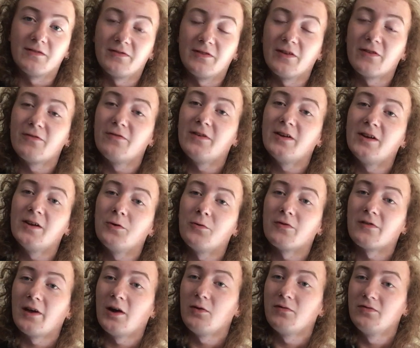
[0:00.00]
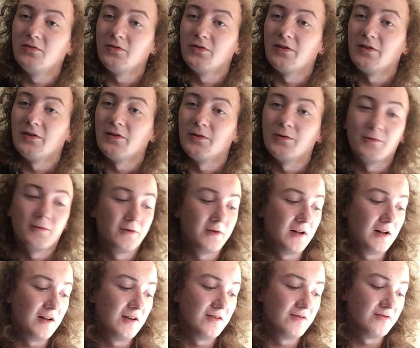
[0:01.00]
if this video is helpful to you,
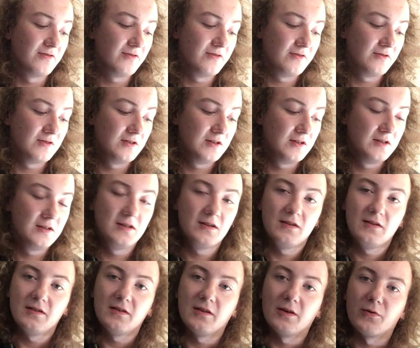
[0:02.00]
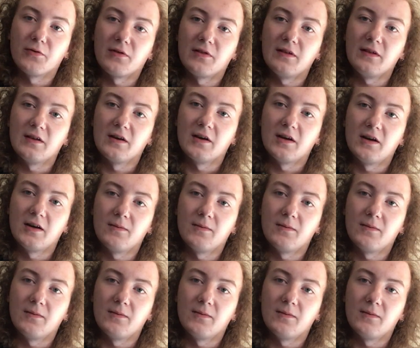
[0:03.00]
of, you know, the